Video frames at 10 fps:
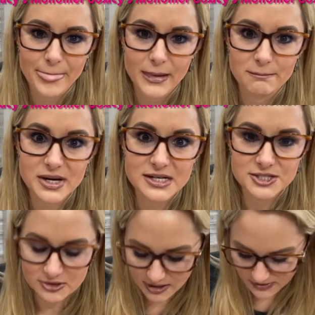But I
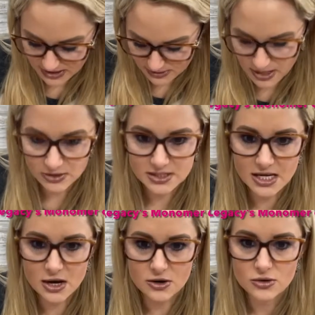do love that smell.
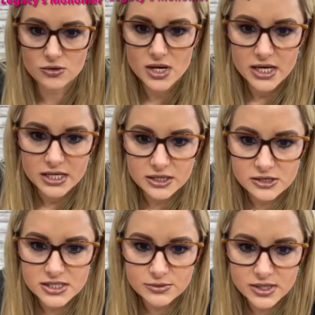So, can
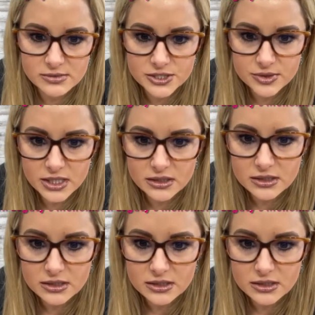y'all see what I'm doing?